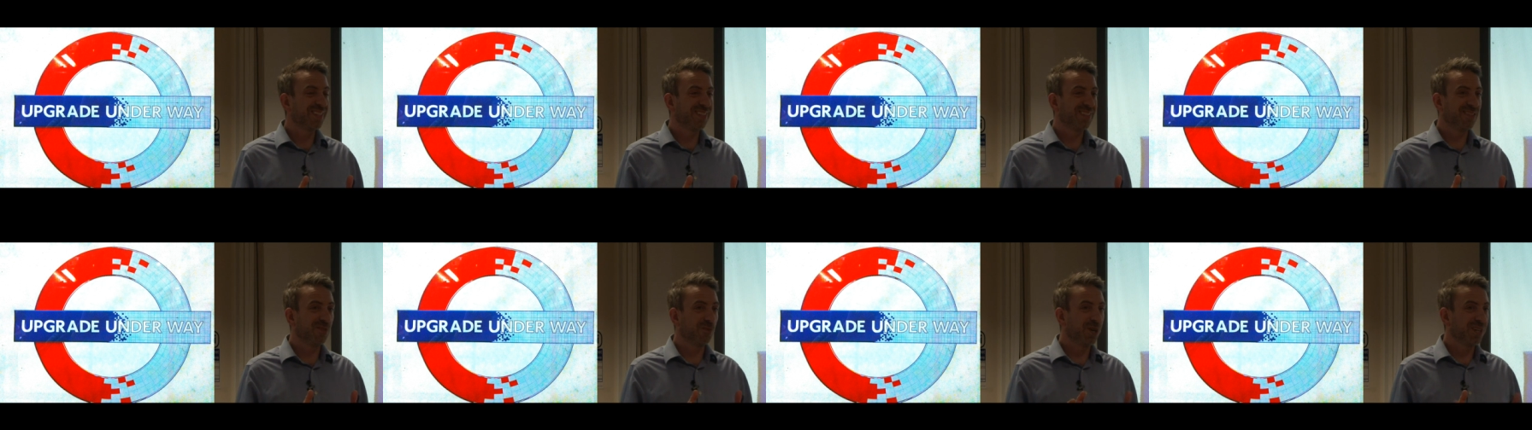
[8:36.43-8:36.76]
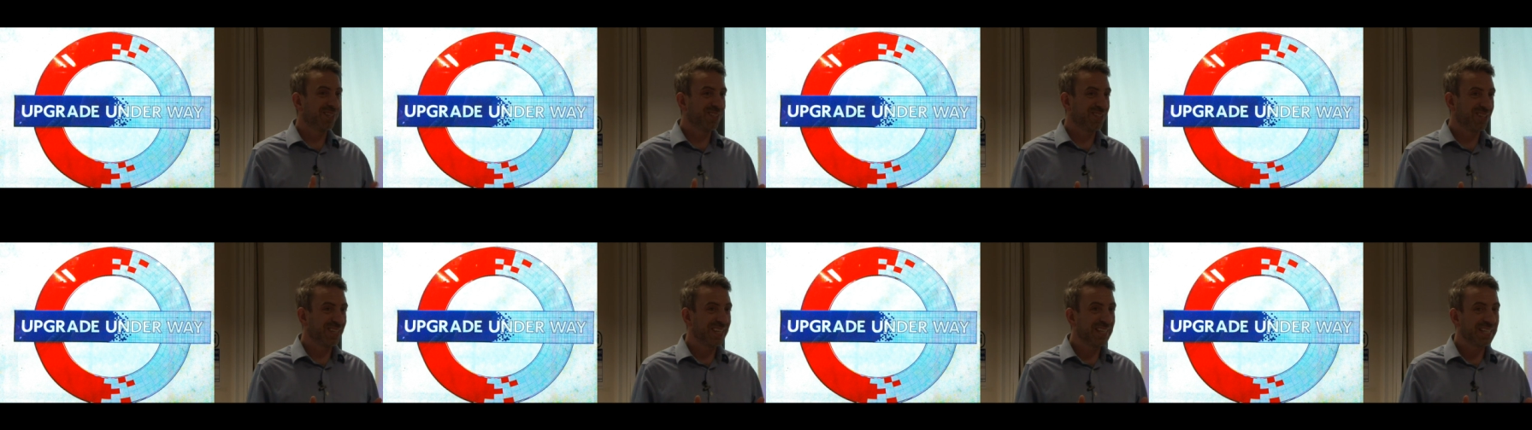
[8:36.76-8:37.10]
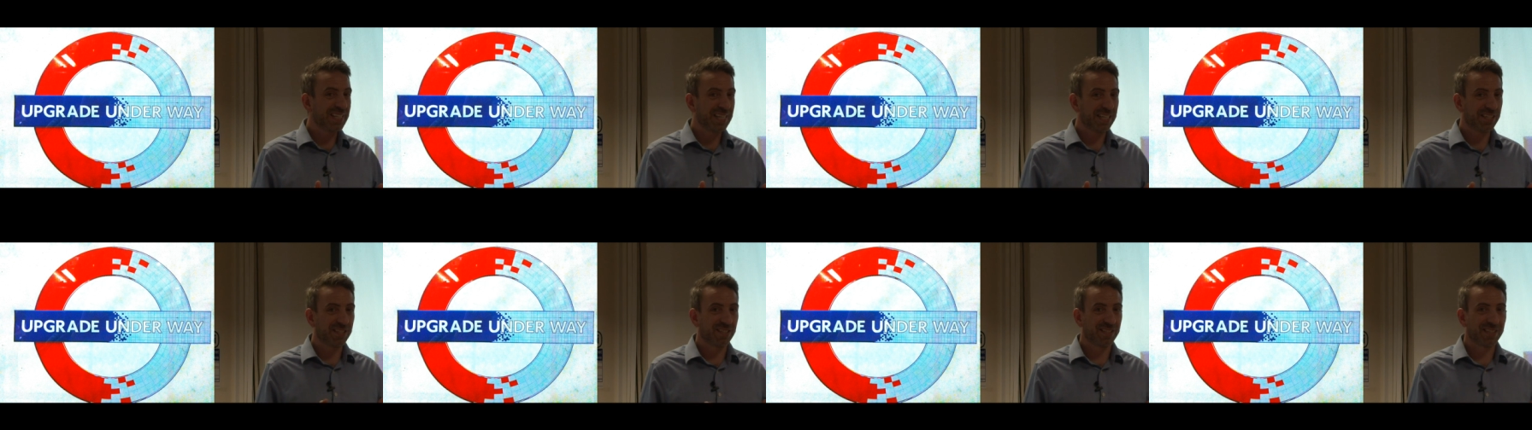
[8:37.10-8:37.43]
why
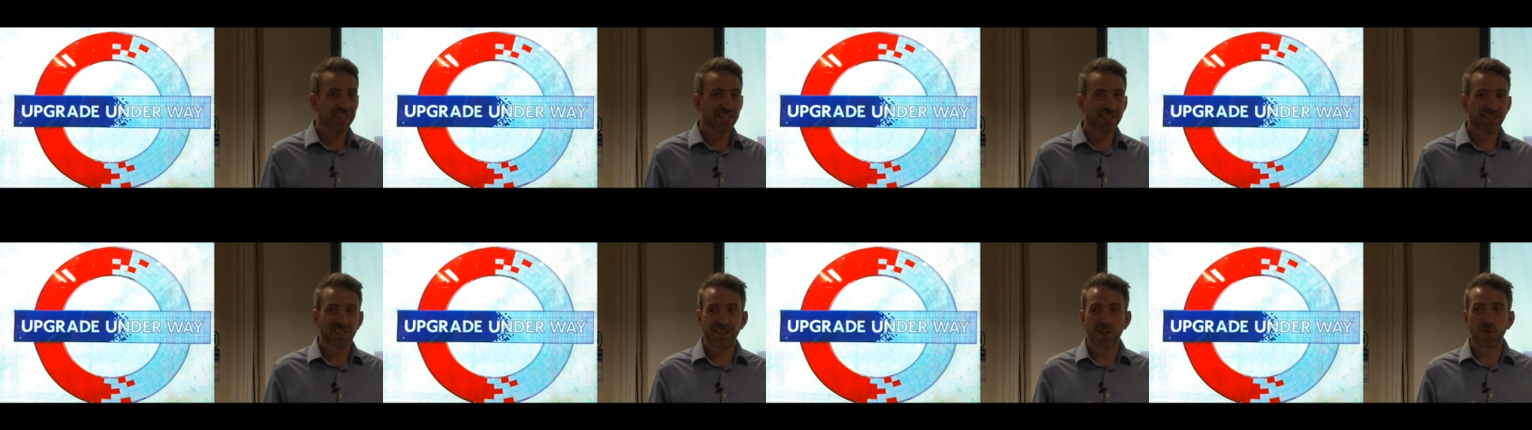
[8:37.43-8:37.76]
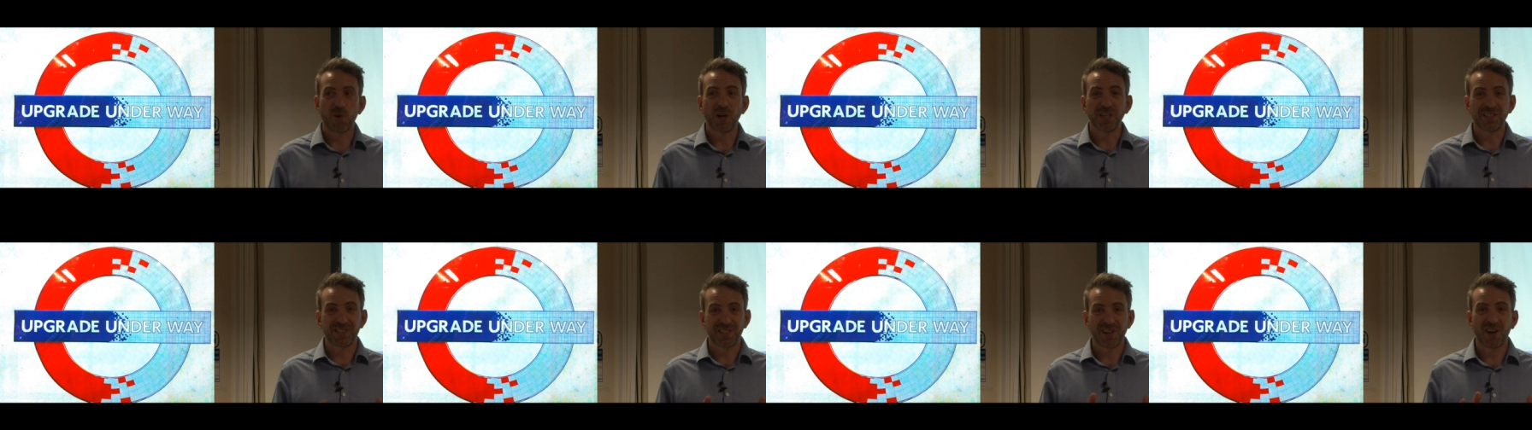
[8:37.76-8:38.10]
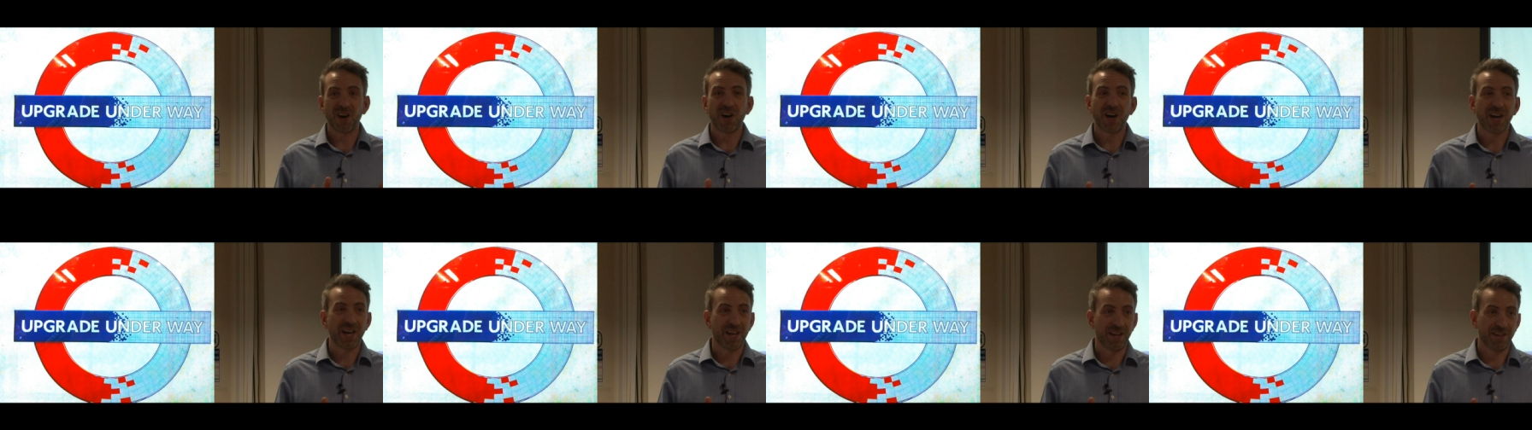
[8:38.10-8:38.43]
teenagers are actually quite
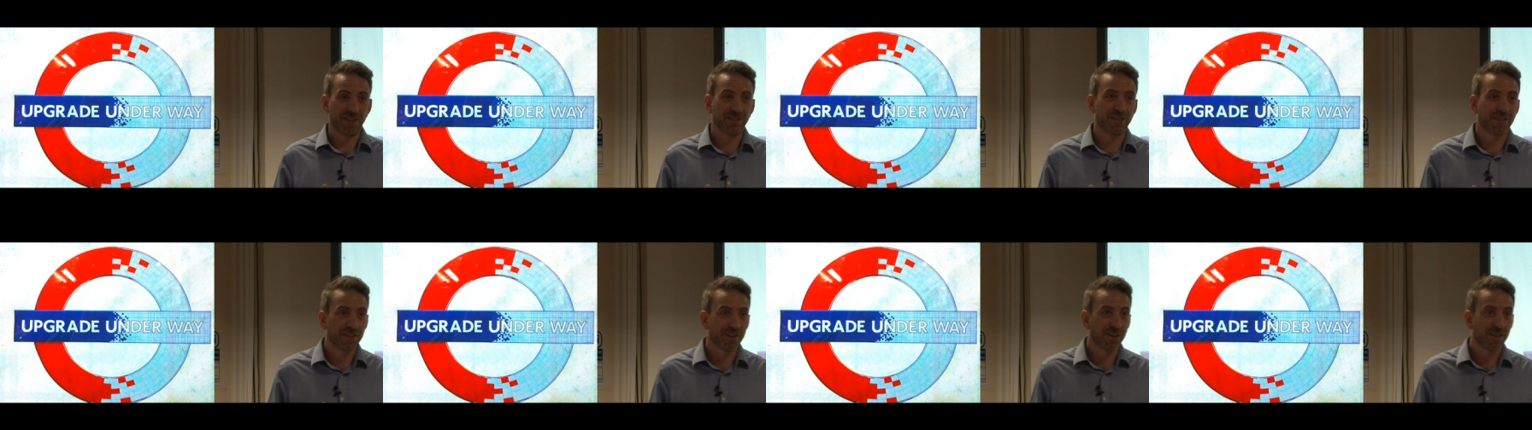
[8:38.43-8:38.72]
tired